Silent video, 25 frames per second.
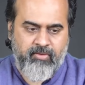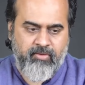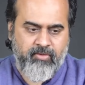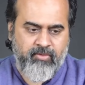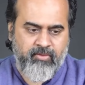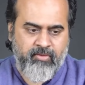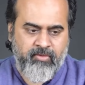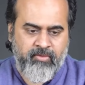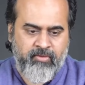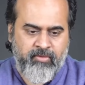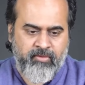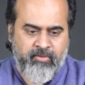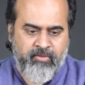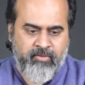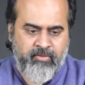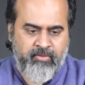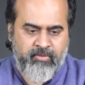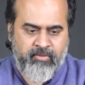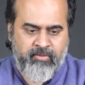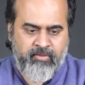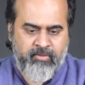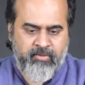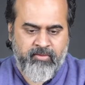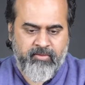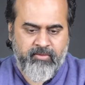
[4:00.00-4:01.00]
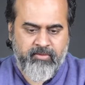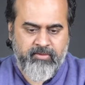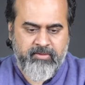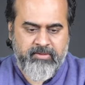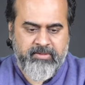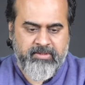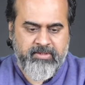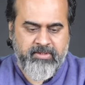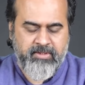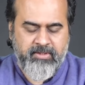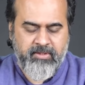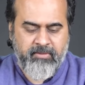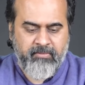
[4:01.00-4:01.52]
to
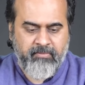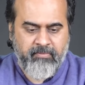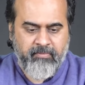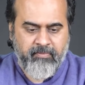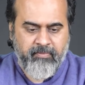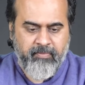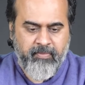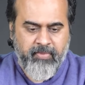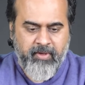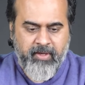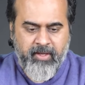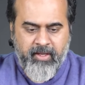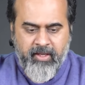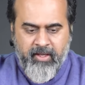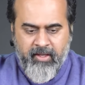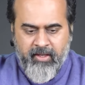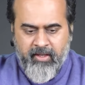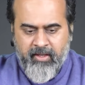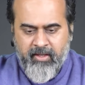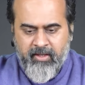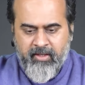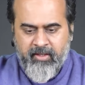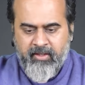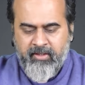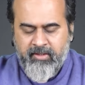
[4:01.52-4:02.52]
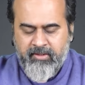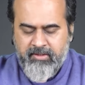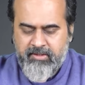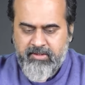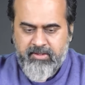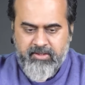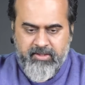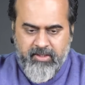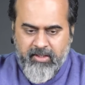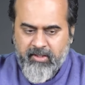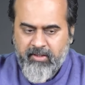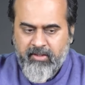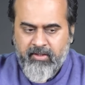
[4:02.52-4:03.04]
simply
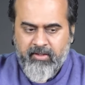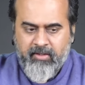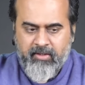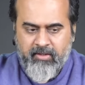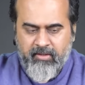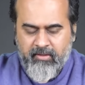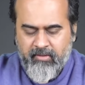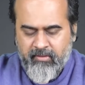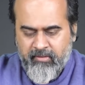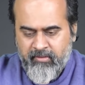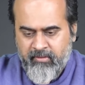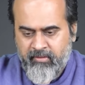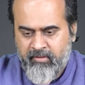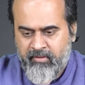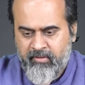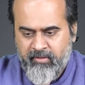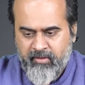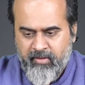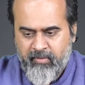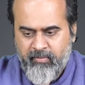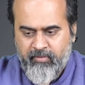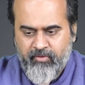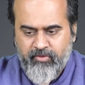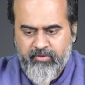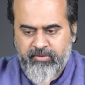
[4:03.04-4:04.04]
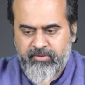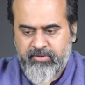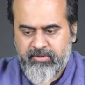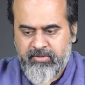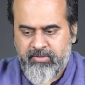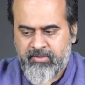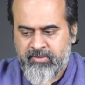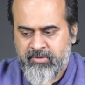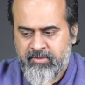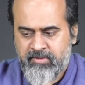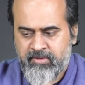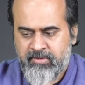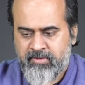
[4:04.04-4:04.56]
junk your
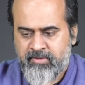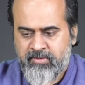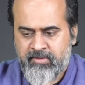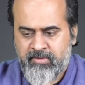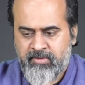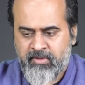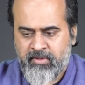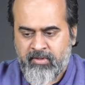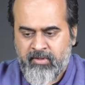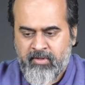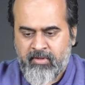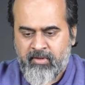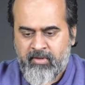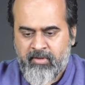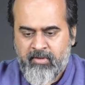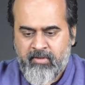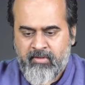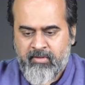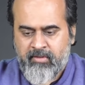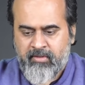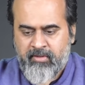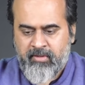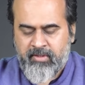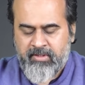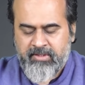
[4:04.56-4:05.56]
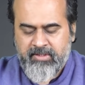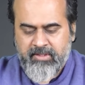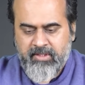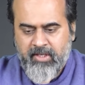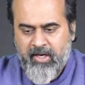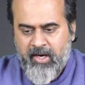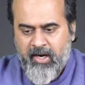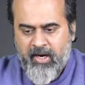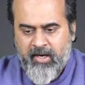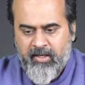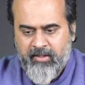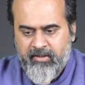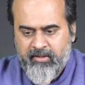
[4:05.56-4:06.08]
emotions,
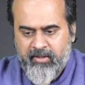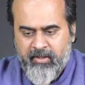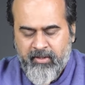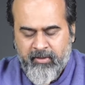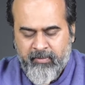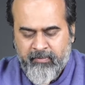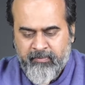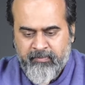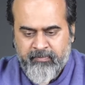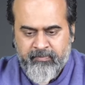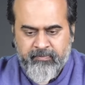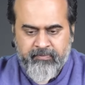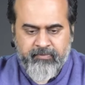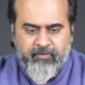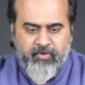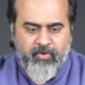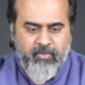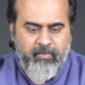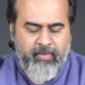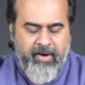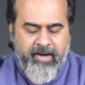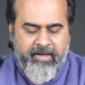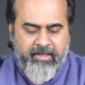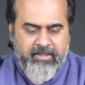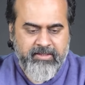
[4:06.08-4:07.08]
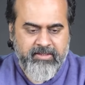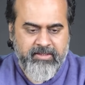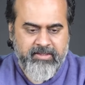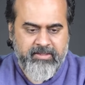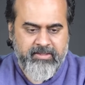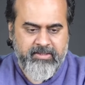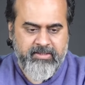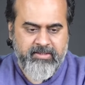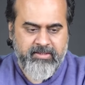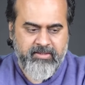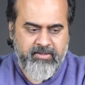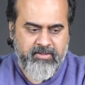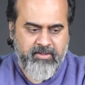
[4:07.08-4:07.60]
discard them. You might
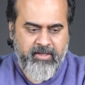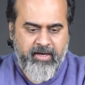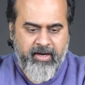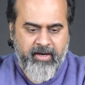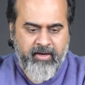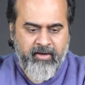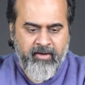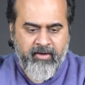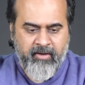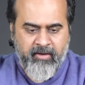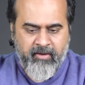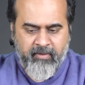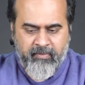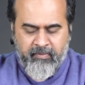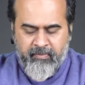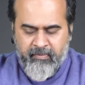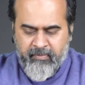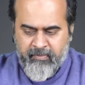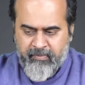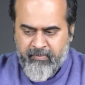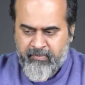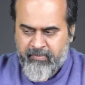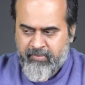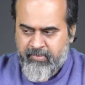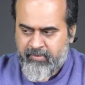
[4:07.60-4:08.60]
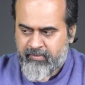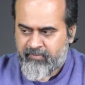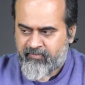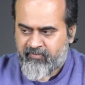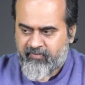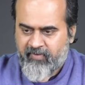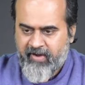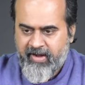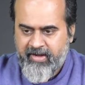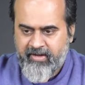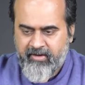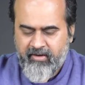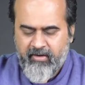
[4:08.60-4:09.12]
just end up
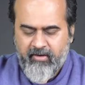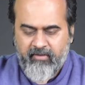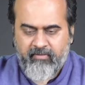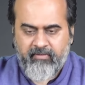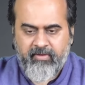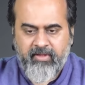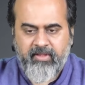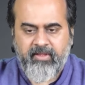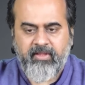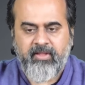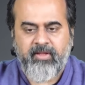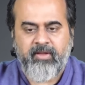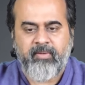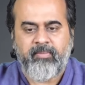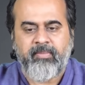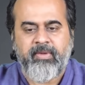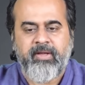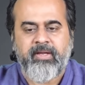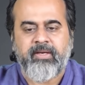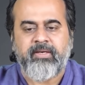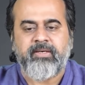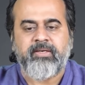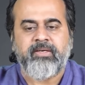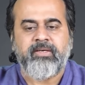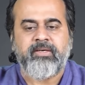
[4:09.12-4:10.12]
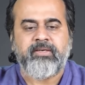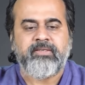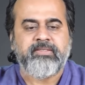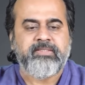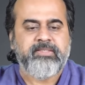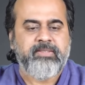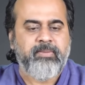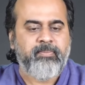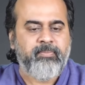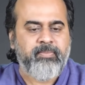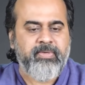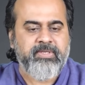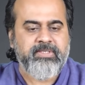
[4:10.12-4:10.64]
fighting with them and
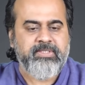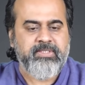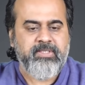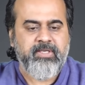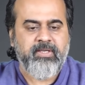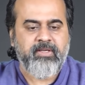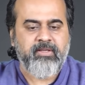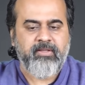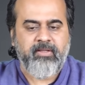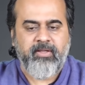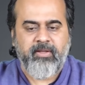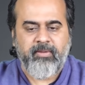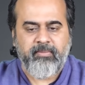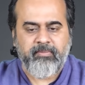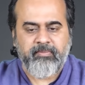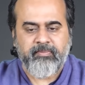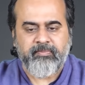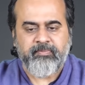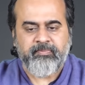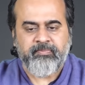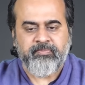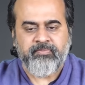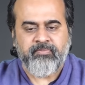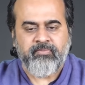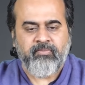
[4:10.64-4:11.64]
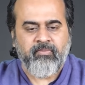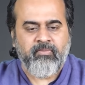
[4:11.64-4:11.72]
suppressing them,